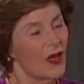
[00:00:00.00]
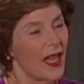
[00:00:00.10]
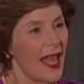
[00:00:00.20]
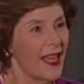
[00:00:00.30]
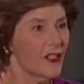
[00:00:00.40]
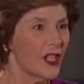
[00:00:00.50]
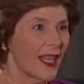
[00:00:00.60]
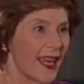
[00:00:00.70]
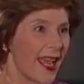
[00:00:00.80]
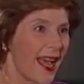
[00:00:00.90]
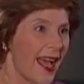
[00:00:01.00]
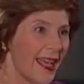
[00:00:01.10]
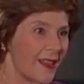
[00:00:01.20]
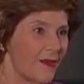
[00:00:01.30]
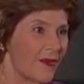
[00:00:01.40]
Well, actually,
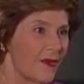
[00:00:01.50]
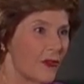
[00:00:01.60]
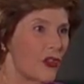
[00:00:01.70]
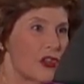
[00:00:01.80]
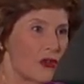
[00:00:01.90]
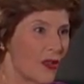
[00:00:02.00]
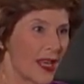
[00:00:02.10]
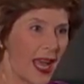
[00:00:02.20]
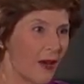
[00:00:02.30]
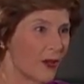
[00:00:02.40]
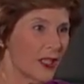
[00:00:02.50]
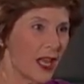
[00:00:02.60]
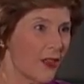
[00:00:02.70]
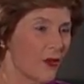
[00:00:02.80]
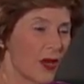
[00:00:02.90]
I knew that I was
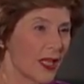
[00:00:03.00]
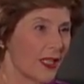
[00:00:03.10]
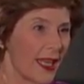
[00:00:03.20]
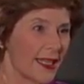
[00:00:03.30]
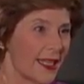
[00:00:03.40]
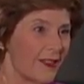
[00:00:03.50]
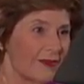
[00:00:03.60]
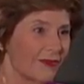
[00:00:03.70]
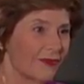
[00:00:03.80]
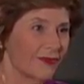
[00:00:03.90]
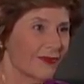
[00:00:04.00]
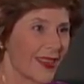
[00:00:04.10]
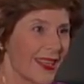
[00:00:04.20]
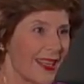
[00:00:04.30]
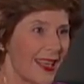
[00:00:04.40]
not the one elected.
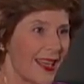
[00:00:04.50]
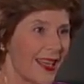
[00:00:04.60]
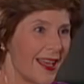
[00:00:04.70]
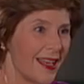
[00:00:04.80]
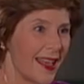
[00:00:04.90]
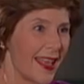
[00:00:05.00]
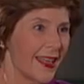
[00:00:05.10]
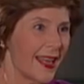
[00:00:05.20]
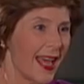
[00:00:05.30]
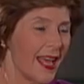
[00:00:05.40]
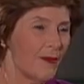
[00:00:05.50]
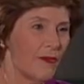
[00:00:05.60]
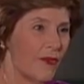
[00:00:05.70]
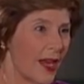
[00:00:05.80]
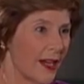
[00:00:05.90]
Uh, and I'm
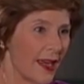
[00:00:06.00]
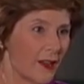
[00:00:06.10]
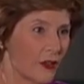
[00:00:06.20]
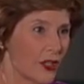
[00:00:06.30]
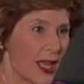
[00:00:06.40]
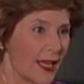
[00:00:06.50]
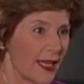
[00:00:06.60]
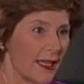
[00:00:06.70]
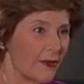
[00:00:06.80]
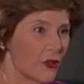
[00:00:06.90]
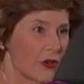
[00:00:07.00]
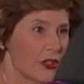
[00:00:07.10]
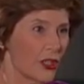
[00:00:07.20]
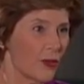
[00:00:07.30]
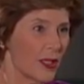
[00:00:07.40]
very understanding of
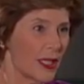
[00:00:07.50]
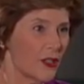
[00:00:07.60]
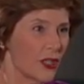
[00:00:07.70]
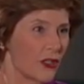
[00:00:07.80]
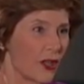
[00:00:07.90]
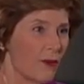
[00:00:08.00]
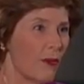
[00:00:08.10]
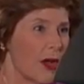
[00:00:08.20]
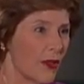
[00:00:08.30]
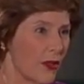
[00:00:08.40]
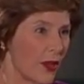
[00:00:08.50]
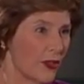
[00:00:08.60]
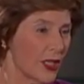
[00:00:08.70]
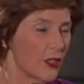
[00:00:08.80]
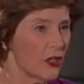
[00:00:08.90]
George's positions on both of
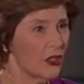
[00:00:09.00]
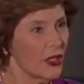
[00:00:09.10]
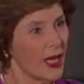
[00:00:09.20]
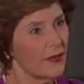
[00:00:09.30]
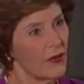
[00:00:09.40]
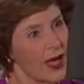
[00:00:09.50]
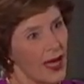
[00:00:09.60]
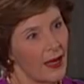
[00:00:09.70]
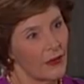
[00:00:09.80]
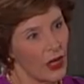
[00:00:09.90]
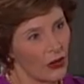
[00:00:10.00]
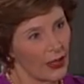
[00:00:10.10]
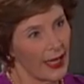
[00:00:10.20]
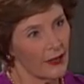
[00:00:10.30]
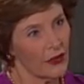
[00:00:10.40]
those issues. I, I
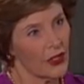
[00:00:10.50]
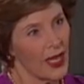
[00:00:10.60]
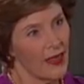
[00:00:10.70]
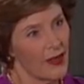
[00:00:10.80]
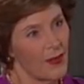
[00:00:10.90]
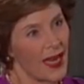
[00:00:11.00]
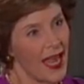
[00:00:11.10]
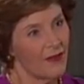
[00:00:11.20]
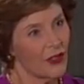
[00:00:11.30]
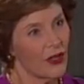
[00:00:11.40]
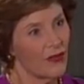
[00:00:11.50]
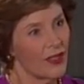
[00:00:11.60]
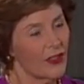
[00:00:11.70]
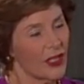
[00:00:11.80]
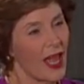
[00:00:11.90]
totally understand them and have sort of
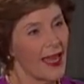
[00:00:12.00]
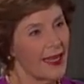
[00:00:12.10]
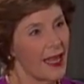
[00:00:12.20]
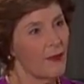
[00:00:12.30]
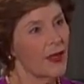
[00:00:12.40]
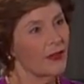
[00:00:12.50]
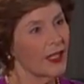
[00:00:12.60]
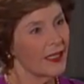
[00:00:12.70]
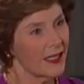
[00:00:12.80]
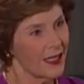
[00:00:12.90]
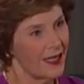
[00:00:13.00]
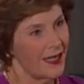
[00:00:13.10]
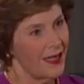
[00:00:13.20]
a slight ambivalence